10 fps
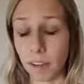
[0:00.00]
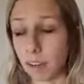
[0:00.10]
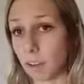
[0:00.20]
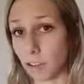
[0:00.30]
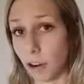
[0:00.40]

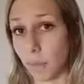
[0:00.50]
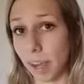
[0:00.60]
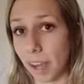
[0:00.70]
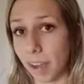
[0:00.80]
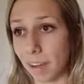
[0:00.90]
to show
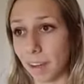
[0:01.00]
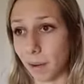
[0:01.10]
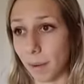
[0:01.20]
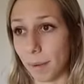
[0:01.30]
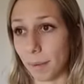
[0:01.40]
me,
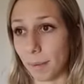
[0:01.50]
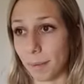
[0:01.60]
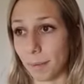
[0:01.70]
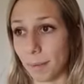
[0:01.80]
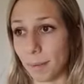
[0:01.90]

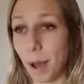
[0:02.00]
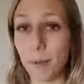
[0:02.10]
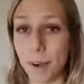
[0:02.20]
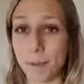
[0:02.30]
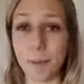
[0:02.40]

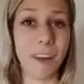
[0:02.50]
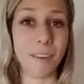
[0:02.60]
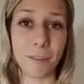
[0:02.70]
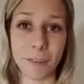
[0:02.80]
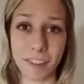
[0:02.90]
got rid of
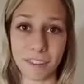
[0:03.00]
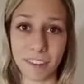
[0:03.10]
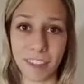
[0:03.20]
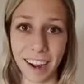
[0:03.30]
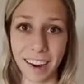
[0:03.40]
whatever was left
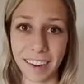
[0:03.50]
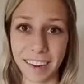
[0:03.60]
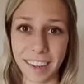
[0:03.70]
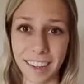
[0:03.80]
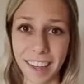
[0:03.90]
in there.
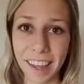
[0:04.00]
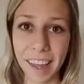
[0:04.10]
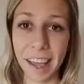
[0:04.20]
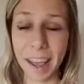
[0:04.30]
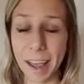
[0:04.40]

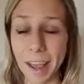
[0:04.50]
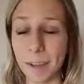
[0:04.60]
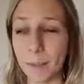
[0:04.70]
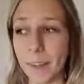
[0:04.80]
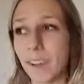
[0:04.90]

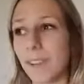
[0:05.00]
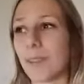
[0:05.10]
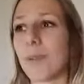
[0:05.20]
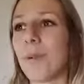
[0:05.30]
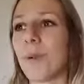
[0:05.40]
And what else is
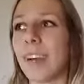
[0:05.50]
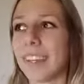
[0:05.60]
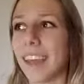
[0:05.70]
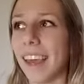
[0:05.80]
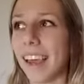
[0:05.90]
cool
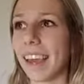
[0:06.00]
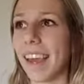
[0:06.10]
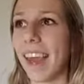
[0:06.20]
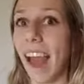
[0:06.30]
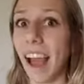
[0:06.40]
is like,
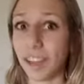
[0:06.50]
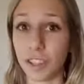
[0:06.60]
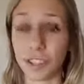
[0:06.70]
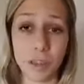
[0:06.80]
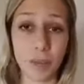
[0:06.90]
as
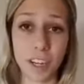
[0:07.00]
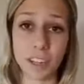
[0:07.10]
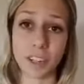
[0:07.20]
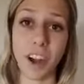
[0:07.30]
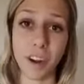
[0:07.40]
you're doing your
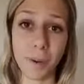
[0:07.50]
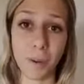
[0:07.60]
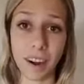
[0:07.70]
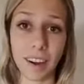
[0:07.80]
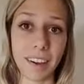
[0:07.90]
chakra
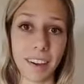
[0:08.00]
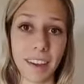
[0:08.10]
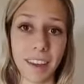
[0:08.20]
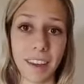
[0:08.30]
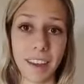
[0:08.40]
work
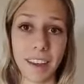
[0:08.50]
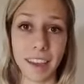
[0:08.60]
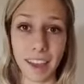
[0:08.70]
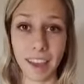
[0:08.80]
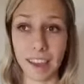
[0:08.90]

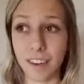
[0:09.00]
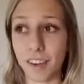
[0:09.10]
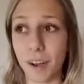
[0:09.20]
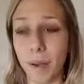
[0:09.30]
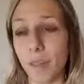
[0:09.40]
and you're
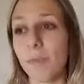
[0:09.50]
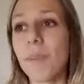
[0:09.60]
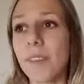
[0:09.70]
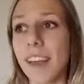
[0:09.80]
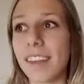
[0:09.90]
going
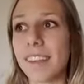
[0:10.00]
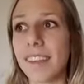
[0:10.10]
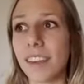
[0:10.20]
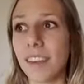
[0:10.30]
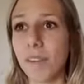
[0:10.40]
through
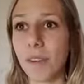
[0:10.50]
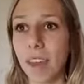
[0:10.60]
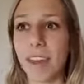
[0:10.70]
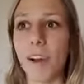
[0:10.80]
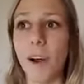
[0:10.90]
this, you
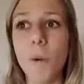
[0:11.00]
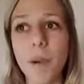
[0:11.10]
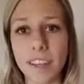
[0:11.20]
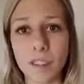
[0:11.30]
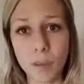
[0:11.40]
can
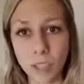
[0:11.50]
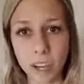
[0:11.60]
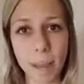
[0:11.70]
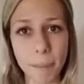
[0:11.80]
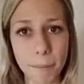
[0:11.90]
always switch it
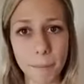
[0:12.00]
up.